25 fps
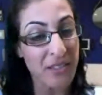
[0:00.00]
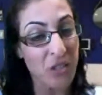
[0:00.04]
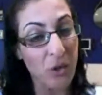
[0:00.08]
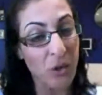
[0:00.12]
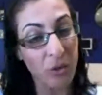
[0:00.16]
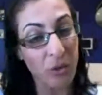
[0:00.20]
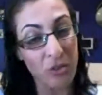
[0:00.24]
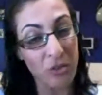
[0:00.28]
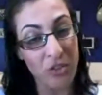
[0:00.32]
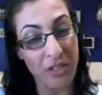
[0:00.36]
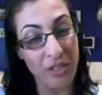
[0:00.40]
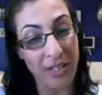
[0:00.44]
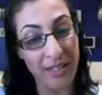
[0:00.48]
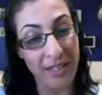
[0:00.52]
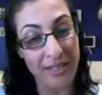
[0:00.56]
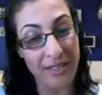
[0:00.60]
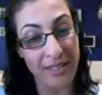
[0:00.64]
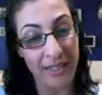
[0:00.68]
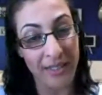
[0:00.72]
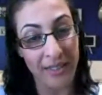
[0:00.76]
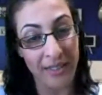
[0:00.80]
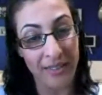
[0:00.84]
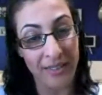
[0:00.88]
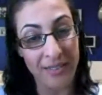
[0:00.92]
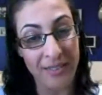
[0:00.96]
no, she
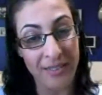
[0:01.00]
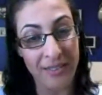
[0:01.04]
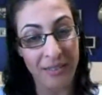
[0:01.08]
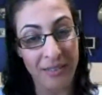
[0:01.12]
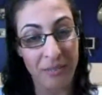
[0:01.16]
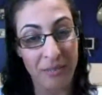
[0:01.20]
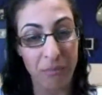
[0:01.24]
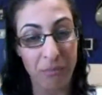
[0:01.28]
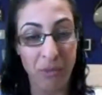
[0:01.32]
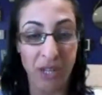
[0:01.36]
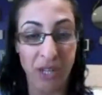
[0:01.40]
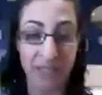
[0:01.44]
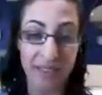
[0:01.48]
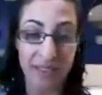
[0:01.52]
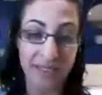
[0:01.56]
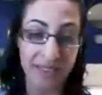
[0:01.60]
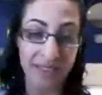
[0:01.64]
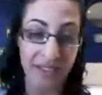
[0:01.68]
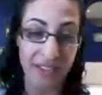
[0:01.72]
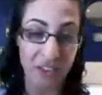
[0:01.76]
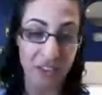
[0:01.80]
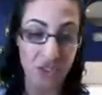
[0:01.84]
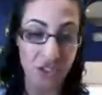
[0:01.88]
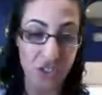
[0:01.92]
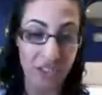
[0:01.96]
doesn't. Bonnie
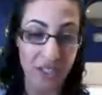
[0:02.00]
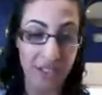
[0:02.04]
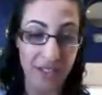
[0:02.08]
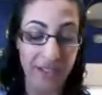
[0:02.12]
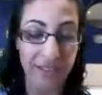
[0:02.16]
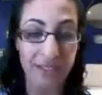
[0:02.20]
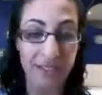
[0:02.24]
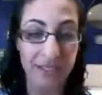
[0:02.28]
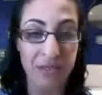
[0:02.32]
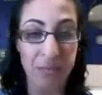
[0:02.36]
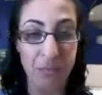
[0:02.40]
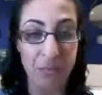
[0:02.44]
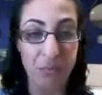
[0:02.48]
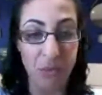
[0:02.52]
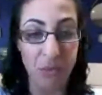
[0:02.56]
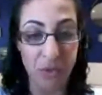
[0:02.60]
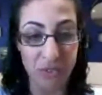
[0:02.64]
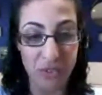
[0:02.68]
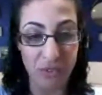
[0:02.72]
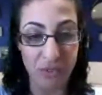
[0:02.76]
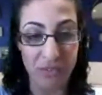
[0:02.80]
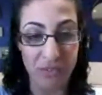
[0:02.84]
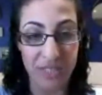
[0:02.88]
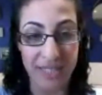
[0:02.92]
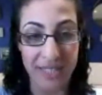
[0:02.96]
says she does most
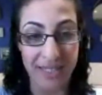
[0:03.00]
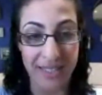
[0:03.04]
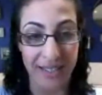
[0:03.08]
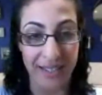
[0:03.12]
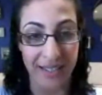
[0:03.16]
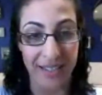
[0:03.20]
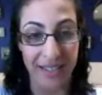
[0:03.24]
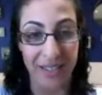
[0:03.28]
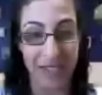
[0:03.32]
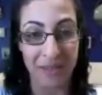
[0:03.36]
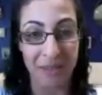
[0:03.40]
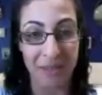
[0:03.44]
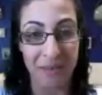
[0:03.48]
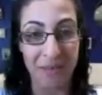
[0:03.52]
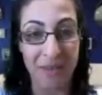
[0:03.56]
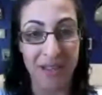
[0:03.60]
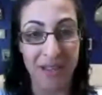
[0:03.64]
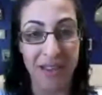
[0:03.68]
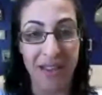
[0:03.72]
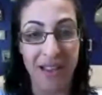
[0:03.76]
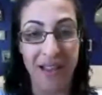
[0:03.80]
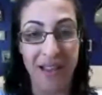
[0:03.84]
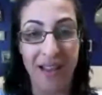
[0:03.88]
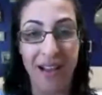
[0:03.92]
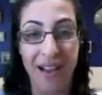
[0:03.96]
of the time.
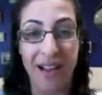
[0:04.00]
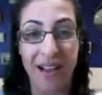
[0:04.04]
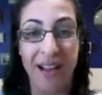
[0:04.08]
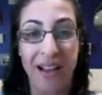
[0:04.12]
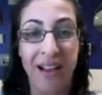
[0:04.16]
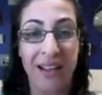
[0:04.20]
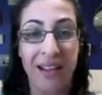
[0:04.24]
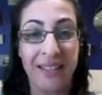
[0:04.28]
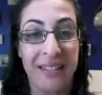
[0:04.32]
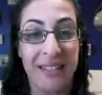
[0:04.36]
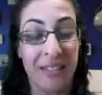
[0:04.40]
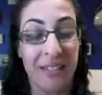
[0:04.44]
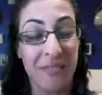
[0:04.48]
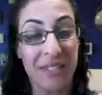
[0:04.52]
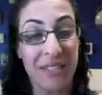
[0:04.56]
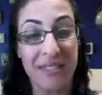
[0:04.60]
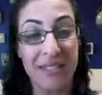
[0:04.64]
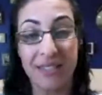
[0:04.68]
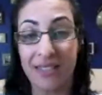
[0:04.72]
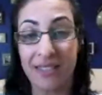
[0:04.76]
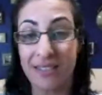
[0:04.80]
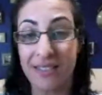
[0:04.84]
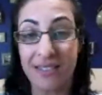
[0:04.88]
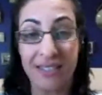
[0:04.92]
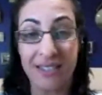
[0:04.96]
David
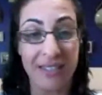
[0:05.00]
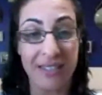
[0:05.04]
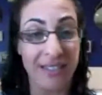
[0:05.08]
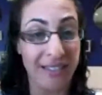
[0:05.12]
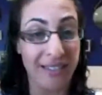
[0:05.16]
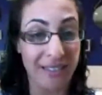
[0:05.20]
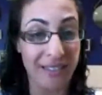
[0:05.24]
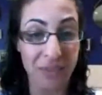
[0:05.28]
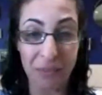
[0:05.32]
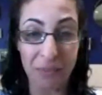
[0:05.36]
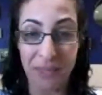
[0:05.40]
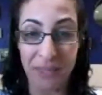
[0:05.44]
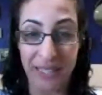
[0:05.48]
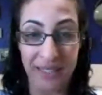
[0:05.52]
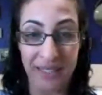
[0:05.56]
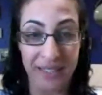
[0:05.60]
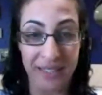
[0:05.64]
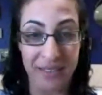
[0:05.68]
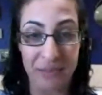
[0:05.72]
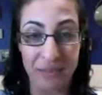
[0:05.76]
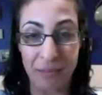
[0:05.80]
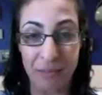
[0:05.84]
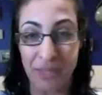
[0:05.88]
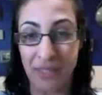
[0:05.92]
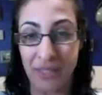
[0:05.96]
says he doesn't plan
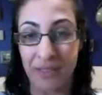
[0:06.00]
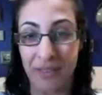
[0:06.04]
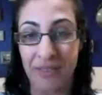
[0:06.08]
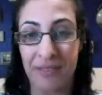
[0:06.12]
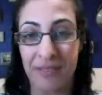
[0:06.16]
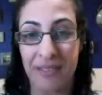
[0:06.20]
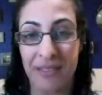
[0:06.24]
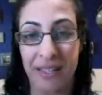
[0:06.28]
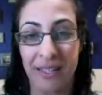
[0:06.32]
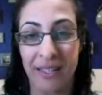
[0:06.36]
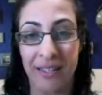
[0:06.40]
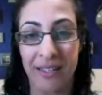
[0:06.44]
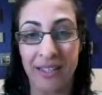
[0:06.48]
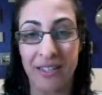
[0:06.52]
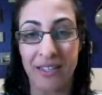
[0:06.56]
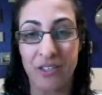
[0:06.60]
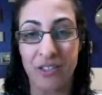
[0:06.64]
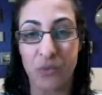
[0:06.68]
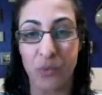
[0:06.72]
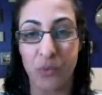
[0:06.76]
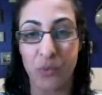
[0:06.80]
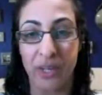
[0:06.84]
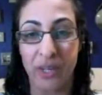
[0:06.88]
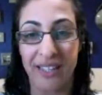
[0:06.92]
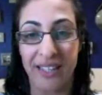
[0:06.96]
his meals and his
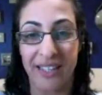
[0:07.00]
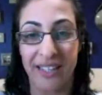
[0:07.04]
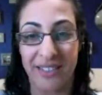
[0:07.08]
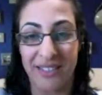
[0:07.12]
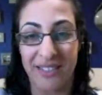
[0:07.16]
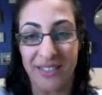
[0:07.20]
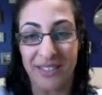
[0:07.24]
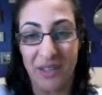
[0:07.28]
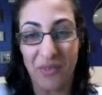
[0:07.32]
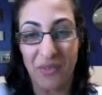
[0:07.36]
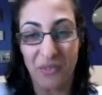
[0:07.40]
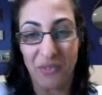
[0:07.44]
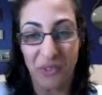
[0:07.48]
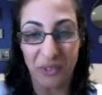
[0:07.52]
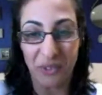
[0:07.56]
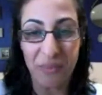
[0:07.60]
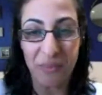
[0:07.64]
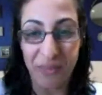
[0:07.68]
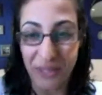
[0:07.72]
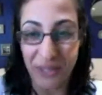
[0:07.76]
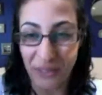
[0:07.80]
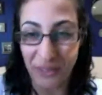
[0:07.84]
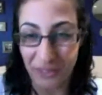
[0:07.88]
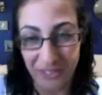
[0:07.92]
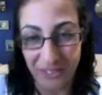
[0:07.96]
weight has suffered
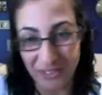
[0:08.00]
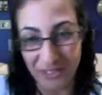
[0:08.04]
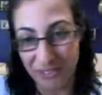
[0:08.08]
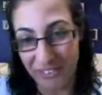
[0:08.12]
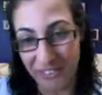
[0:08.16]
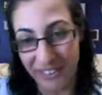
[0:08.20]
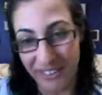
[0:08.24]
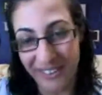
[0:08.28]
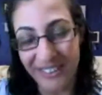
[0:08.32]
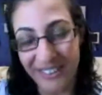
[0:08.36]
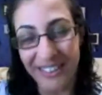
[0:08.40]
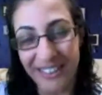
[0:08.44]
because of it.